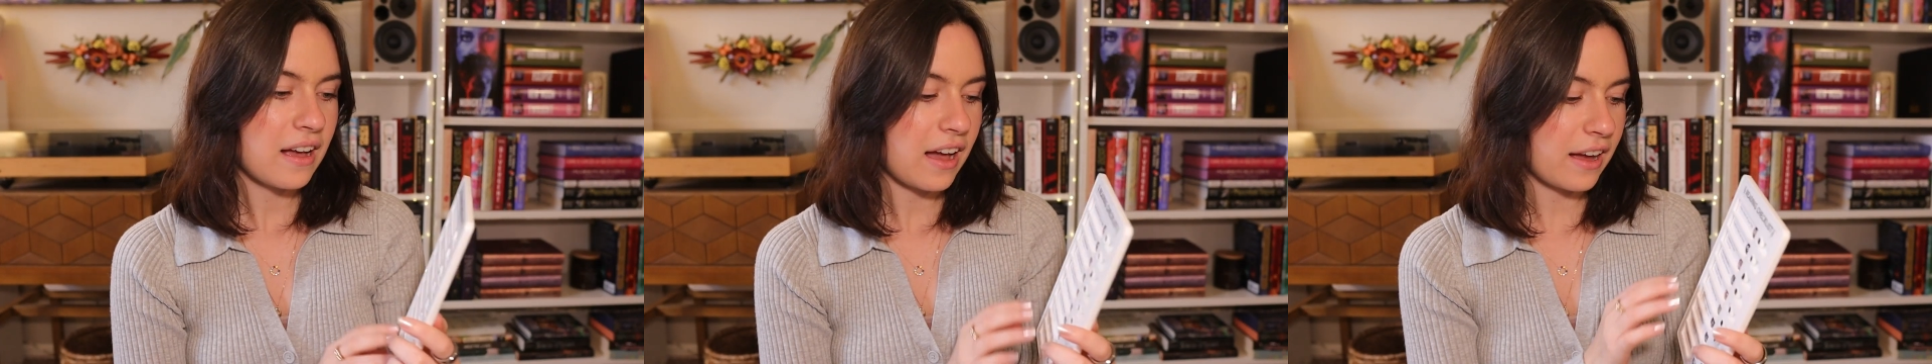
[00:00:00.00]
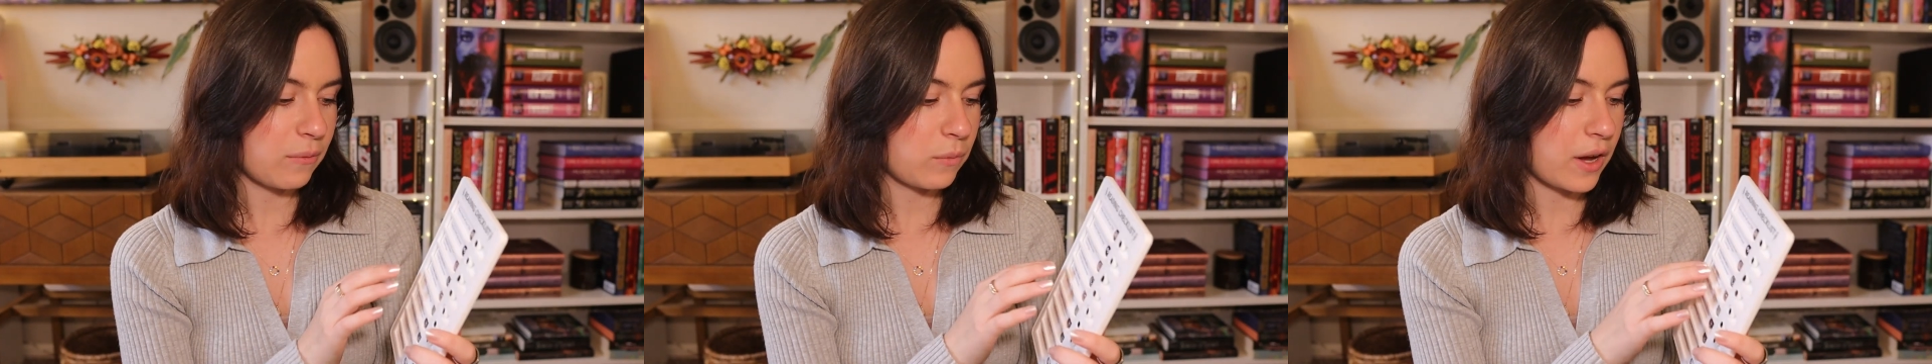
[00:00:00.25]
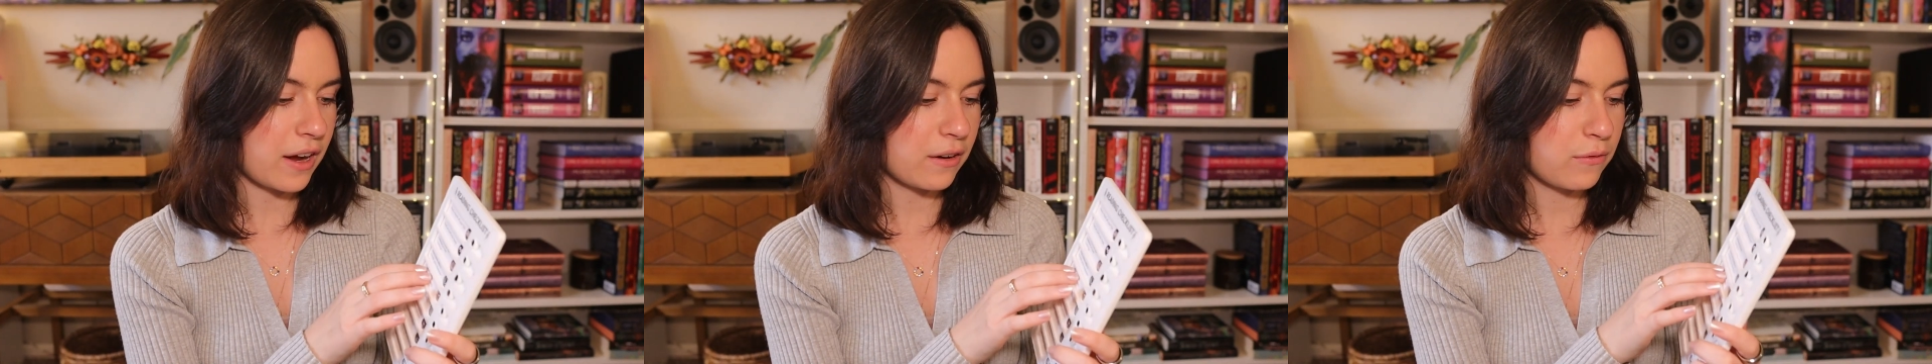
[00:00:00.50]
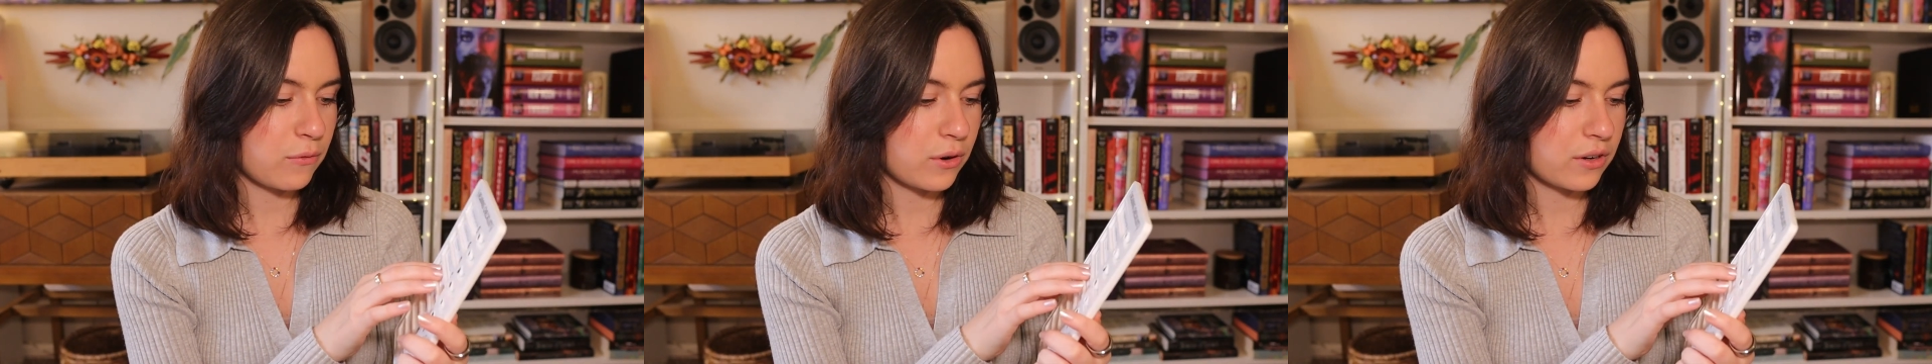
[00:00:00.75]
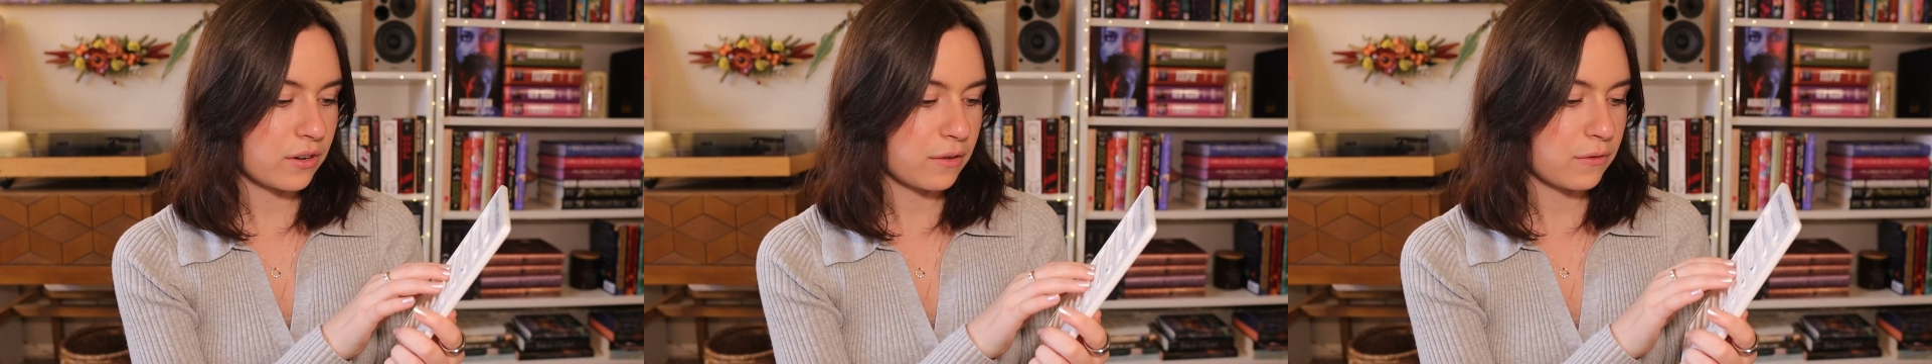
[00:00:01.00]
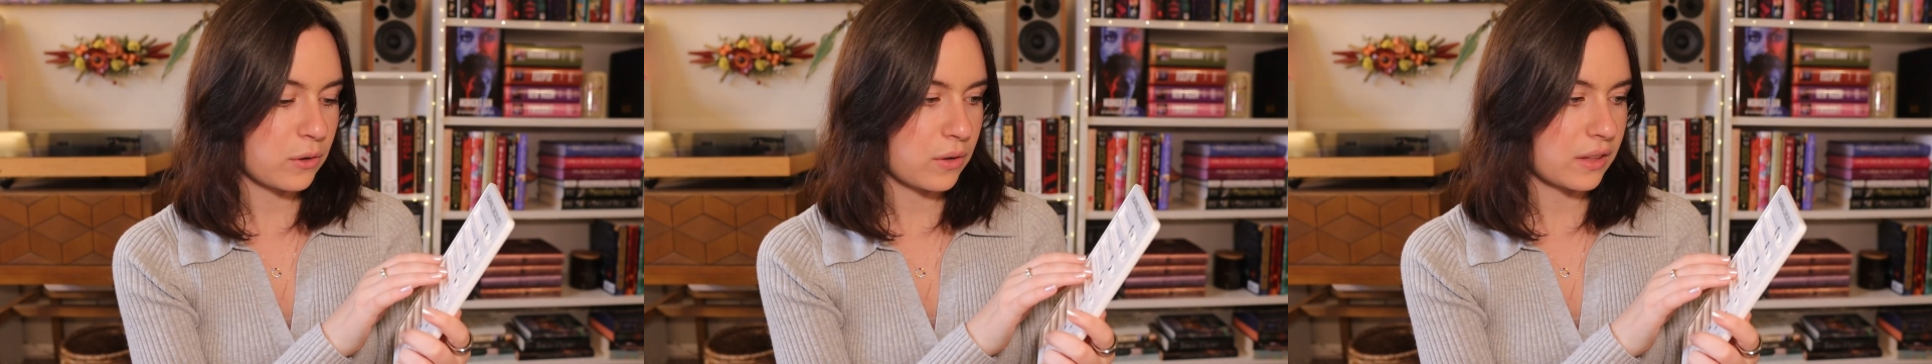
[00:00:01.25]
I kind of wonder
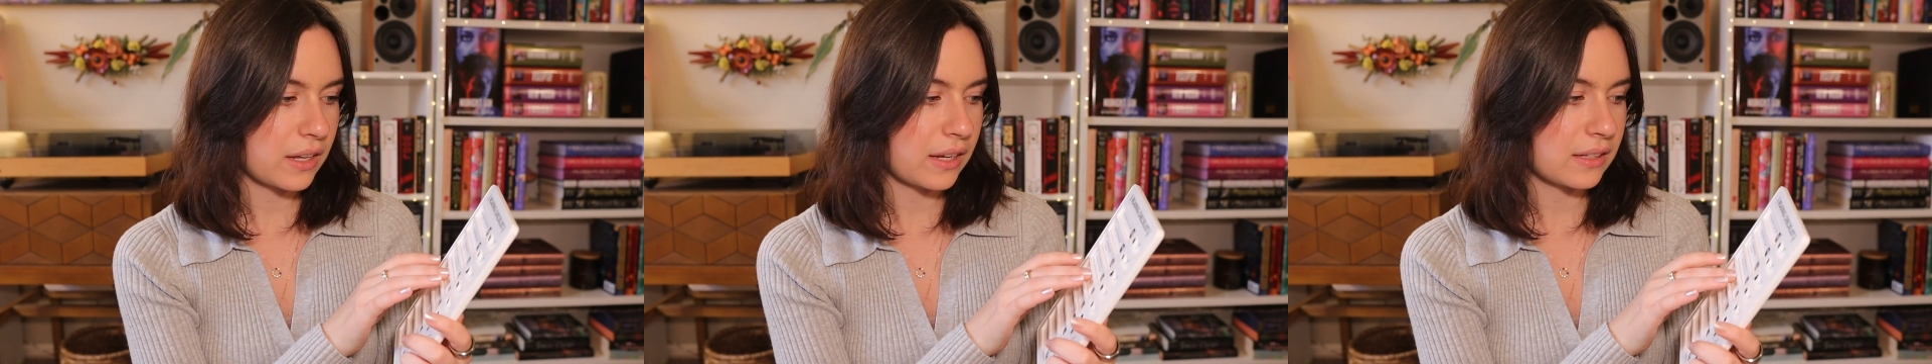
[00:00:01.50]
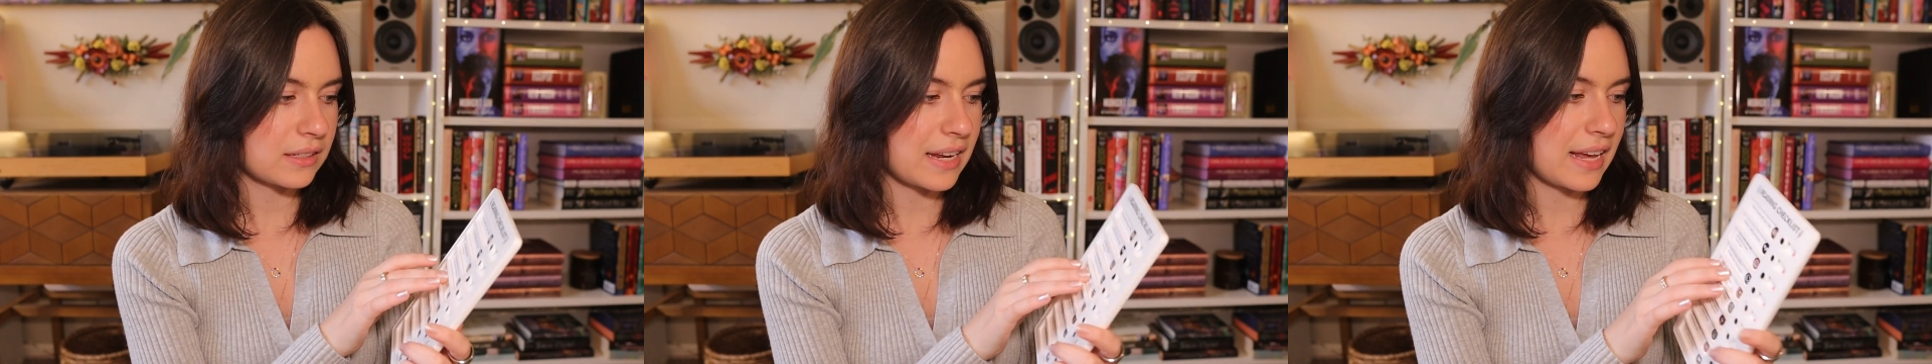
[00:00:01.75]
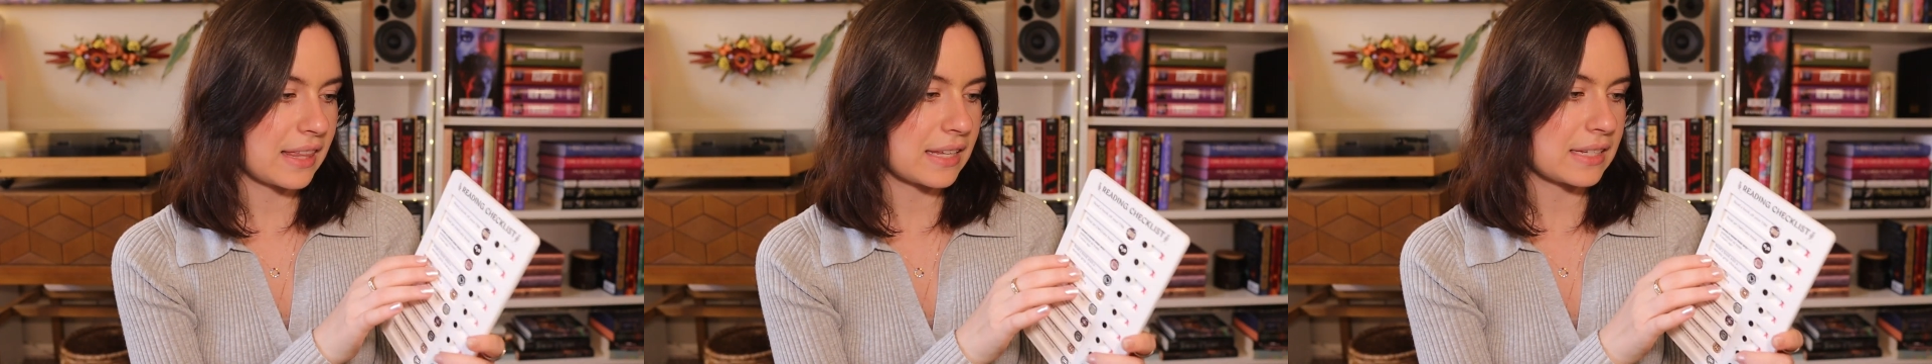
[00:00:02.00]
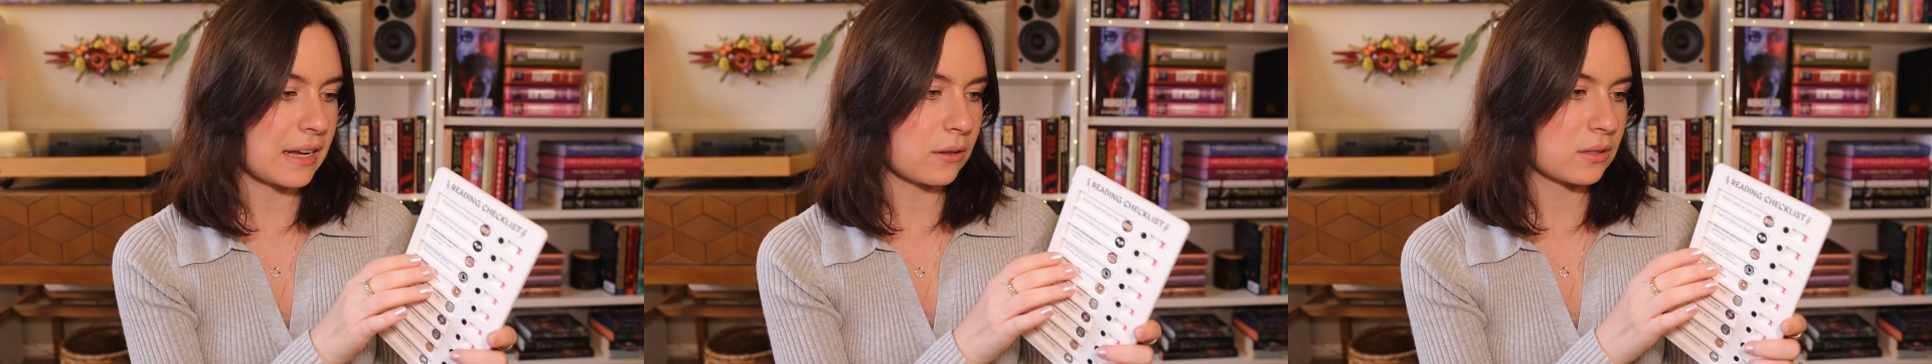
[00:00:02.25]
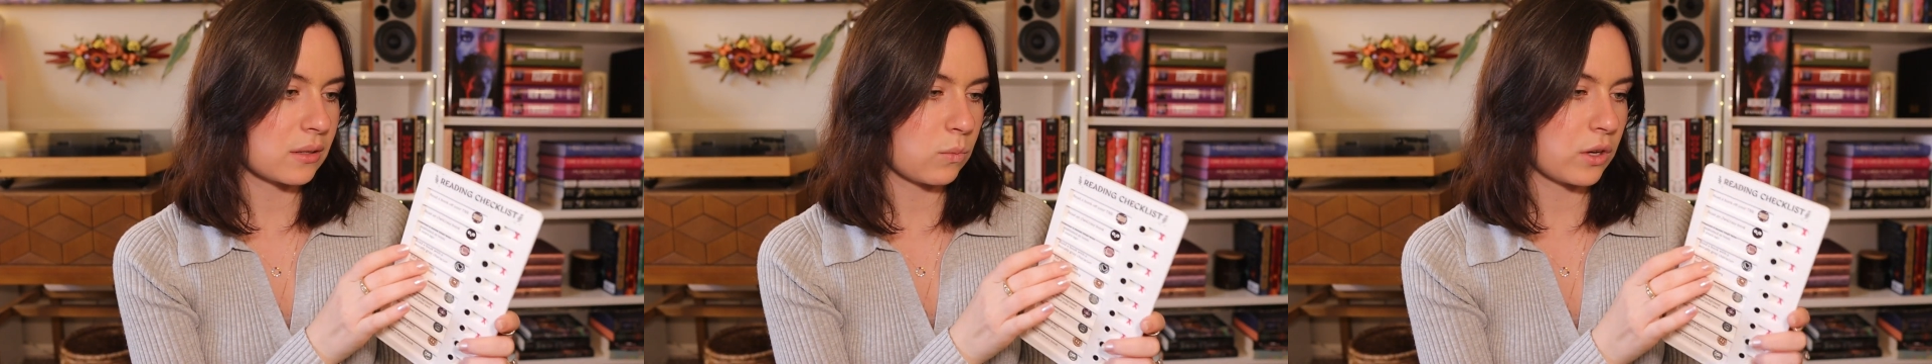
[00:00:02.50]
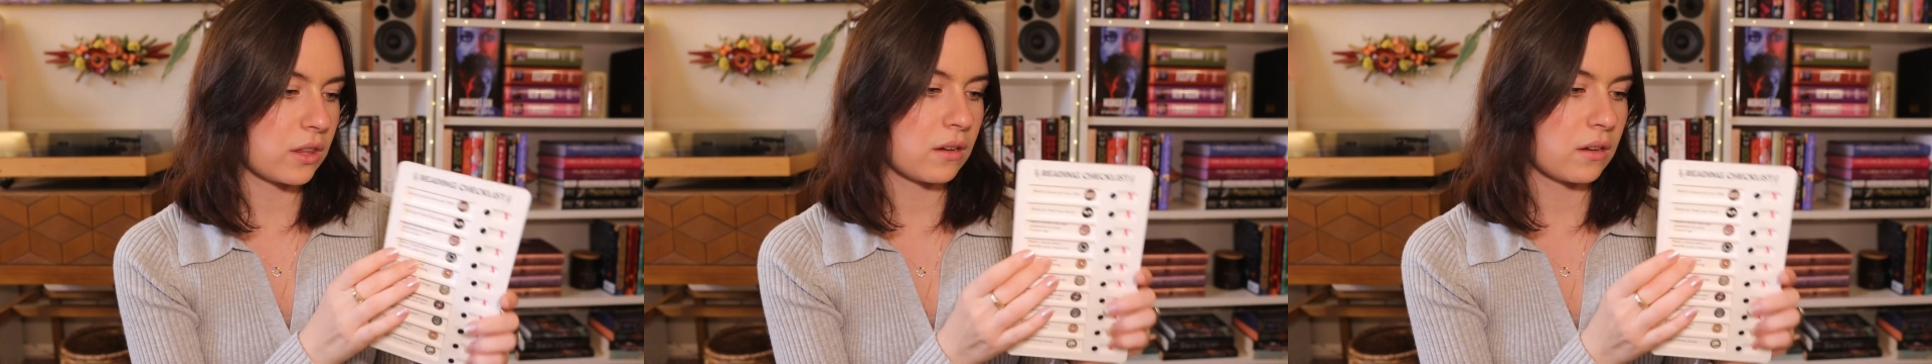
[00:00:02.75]
if you can like take this out some way